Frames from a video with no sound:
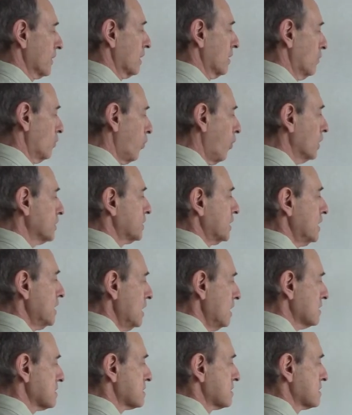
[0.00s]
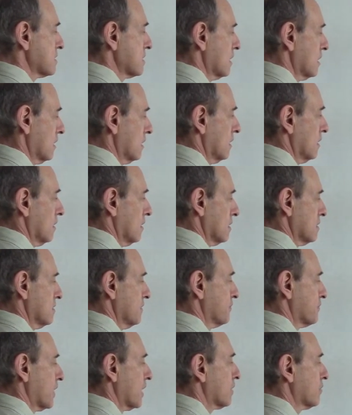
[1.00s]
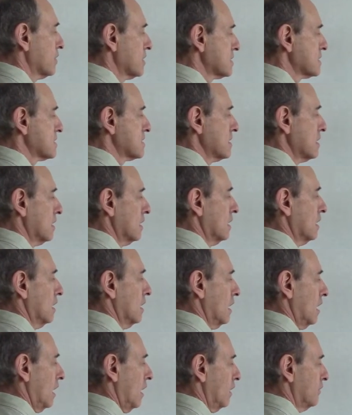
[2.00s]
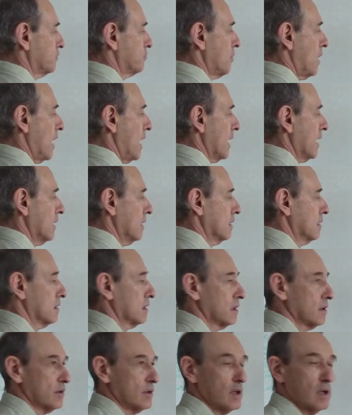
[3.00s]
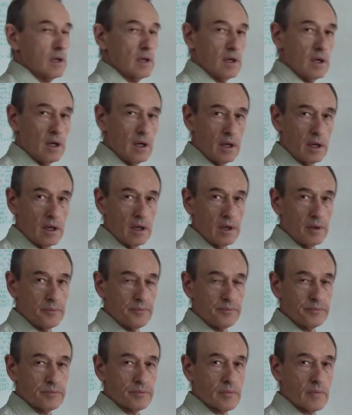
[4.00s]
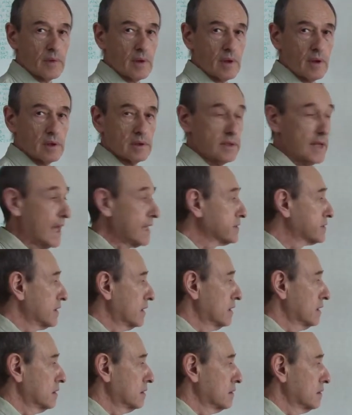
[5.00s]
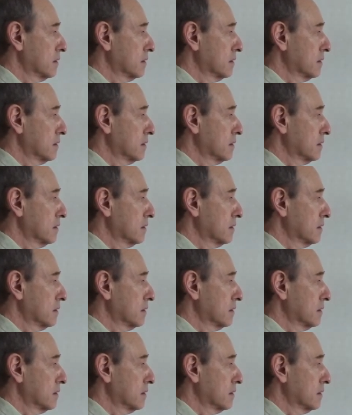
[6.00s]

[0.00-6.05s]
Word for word: what is the frequency of my um, data,